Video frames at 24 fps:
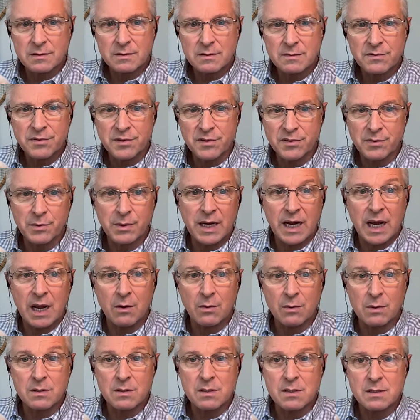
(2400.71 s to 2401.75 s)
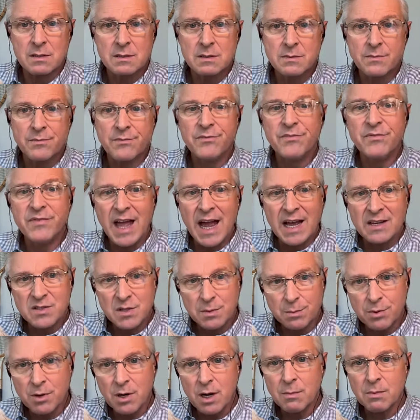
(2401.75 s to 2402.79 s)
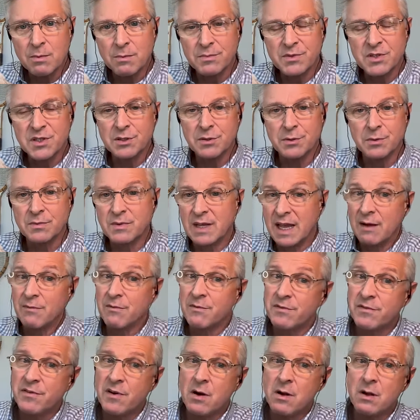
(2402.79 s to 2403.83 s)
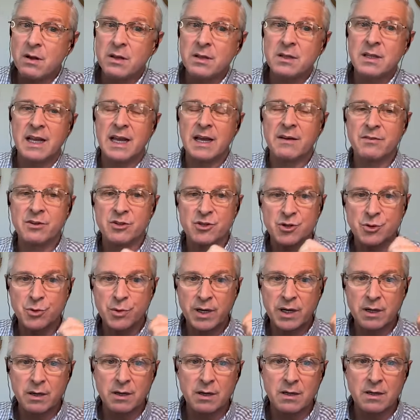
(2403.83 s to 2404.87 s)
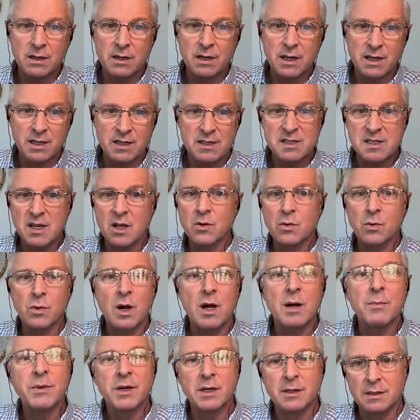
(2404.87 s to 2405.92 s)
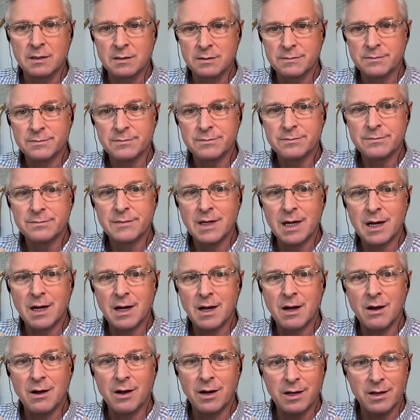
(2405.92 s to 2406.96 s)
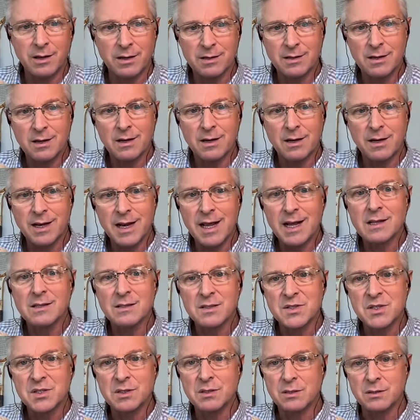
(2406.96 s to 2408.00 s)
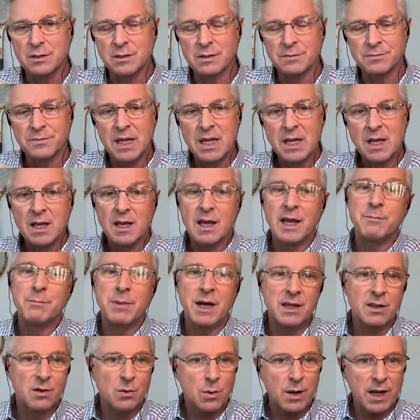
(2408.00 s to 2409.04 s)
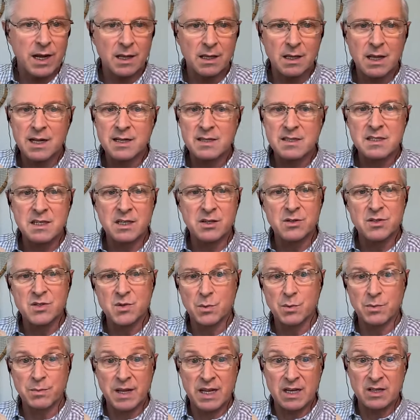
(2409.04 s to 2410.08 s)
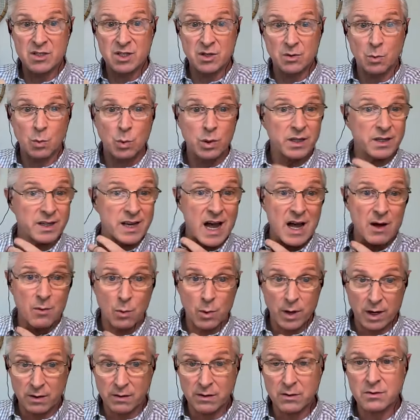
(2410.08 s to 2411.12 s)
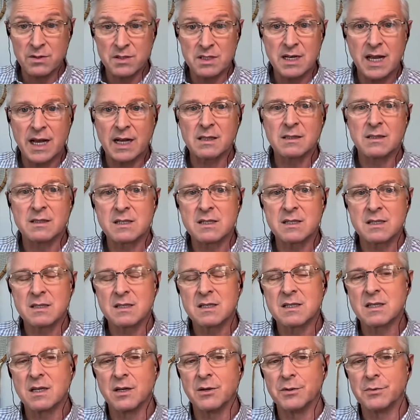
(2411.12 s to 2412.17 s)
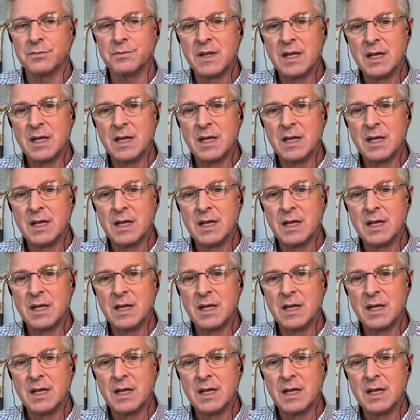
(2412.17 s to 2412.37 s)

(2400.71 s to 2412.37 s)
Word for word: for 3 hours? That's a problem too. They haven't fallen, they haven't triggered an accelerometer on a necklace alert. And by the way, a lot of seniors with dementia will not wear those necklaces. So